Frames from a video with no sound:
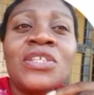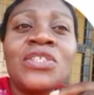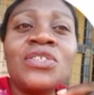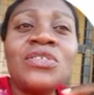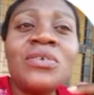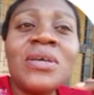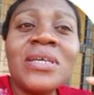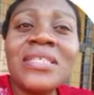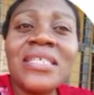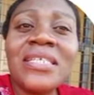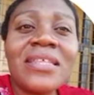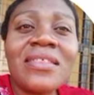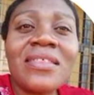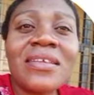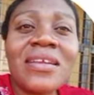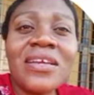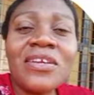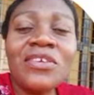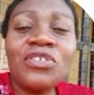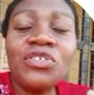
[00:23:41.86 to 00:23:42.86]

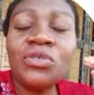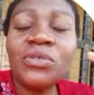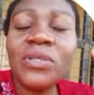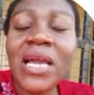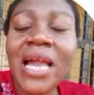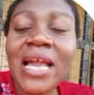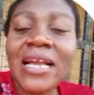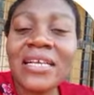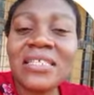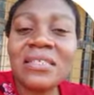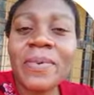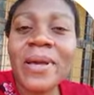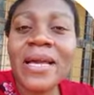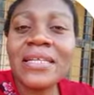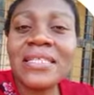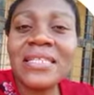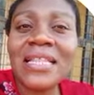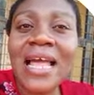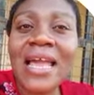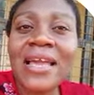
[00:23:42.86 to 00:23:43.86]
23, you should
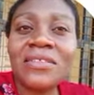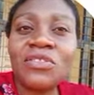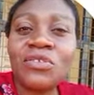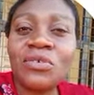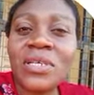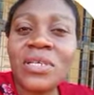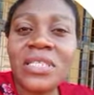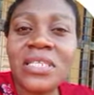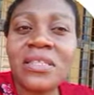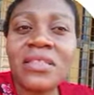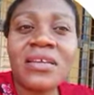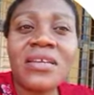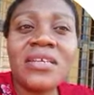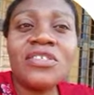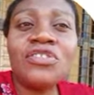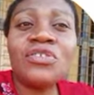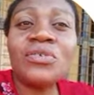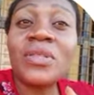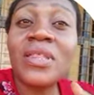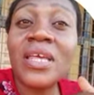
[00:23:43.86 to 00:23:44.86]
expect like
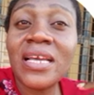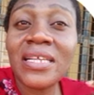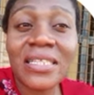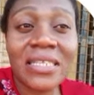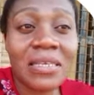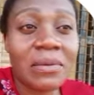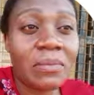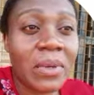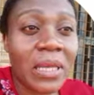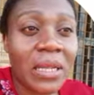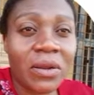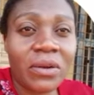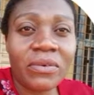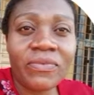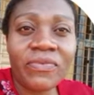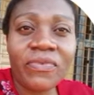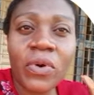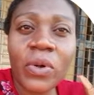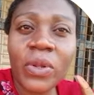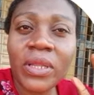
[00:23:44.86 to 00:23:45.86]
23 to 30 million
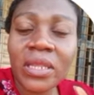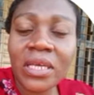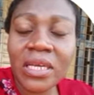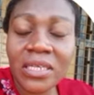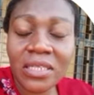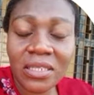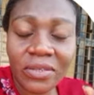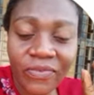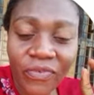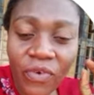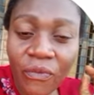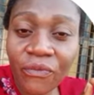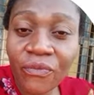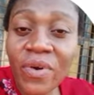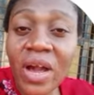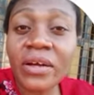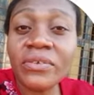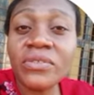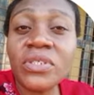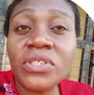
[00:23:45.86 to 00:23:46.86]
for this, from
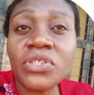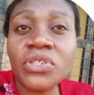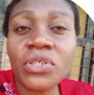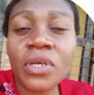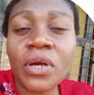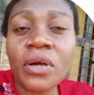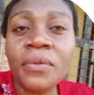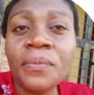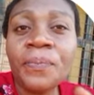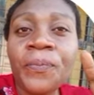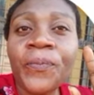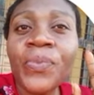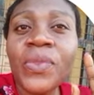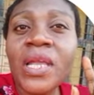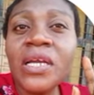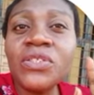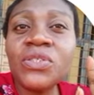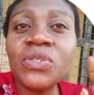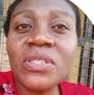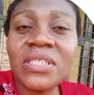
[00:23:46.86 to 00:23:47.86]
foundation
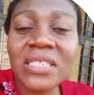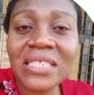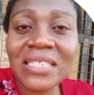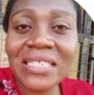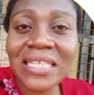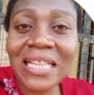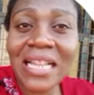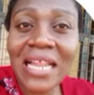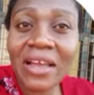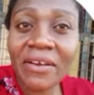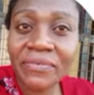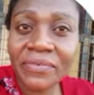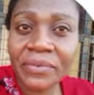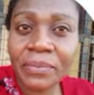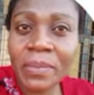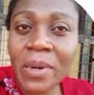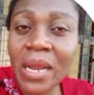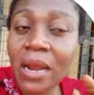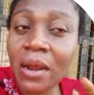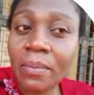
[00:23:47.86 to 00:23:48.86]
to this
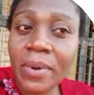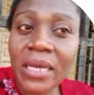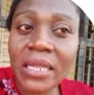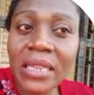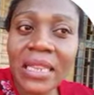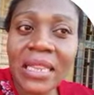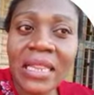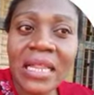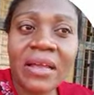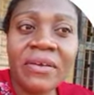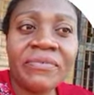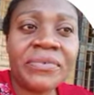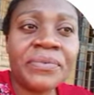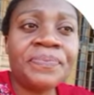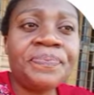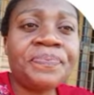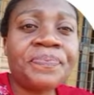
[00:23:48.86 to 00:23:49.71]
level, parapet level,